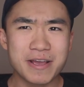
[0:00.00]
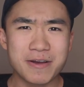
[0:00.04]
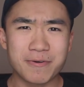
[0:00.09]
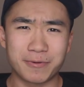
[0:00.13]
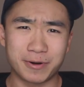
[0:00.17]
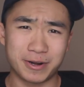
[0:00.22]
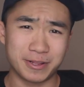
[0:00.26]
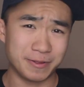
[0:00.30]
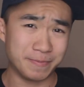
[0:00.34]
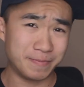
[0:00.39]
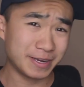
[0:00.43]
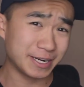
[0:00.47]

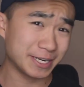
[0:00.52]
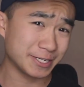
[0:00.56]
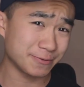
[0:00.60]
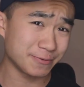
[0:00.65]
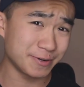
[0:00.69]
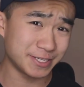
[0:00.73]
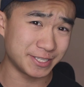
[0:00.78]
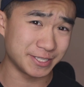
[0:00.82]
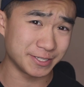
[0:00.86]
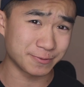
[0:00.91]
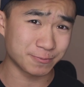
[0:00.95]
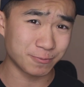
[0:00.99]
one of the biggest
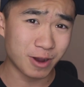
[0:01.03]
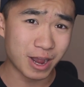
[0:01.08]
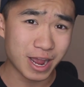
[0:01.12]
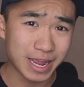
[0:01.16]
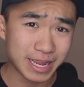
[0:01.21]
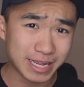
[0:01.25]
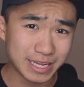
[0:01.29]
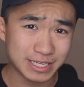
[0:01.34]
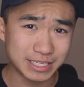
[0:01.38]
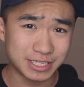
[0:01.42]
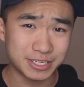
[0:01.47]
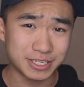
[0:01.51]
reasons why
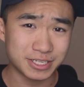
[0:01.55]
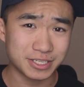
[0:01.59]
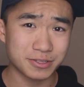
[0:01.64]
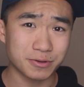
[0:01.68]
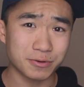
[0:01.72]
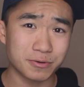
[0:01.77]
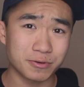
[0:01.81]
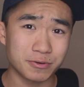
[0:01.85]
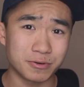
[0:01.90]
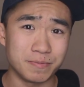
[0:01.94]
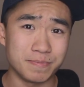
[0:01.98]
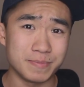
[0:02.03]
is just the
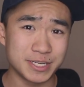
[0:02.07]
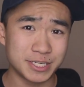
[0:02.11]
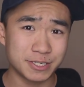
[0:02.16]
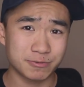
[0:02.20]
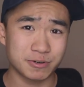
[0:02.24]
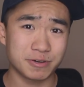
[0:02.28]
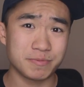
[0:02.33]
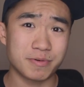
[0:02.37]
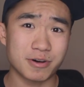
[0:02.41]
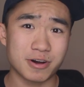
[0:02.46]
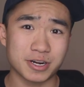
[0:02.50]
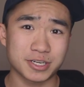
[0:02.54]
whole
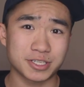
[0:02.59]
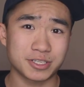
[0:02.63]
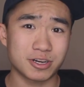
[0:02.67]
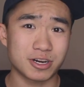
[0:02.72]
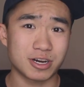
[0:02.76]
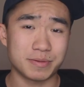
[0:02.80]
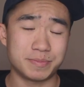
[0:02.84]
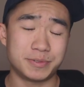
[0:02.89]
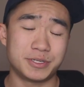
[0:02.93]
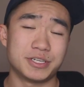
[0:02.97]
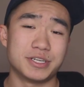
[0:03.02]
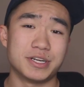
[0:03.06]
mystery box
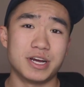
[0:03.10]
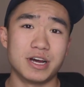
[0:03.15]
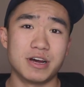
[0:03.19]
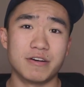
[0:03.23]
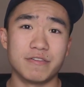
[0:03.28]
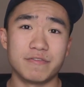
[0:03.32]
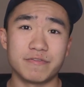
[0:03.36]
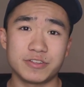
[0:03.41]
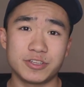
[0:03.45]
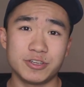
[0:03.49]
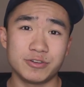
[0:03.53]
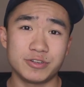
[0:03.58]
option
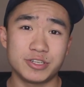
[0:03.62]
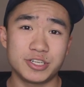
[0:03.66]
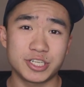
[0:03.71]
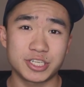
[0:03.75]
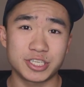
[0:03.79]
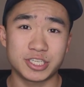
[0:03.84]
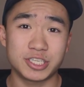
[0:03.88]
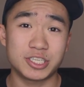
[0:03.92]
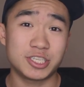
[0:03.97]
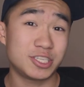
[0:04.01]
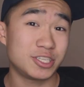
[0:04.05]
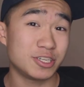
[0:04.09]
of you
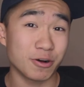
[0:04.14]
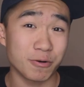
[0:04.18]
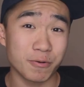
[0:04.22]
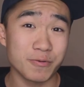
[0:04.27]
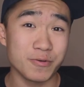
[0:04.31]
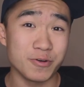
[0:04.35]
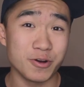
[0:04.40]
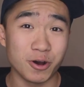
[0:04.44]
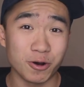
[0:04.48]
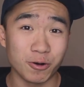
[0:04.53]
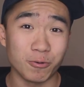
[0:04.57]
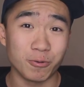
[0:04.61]
just
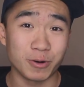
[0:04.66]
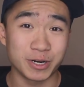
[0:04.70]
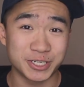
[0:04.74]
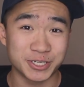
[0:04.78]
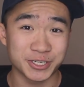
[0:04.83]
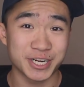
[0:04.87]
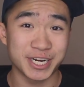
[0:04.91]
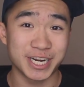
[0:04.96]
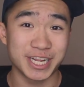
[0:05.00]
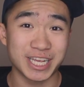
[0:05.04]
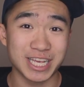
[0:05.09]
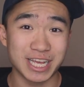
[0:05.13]
don't know what
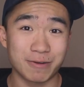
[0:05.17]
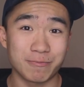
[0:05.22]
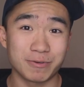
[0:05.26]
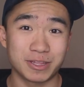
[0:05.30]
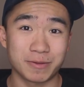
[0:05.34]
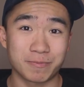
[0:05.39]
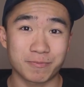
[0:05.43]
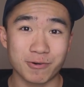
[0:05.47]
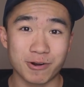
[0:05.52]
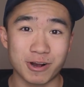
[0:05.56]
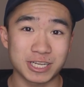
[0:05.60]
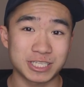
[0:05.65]
you're going to get with
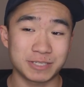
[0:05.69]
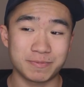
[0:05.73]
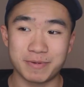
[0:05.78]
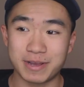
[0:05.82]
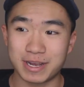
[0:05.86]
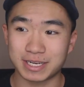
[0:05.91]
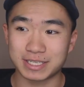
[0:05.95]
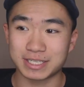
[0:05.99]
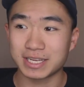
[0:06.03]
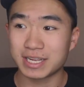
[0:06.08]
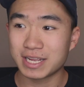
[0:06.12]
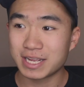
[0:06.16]
the
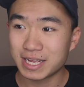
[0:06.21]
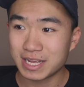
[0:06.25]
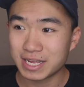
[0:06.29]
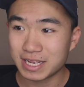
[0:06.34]
prospect.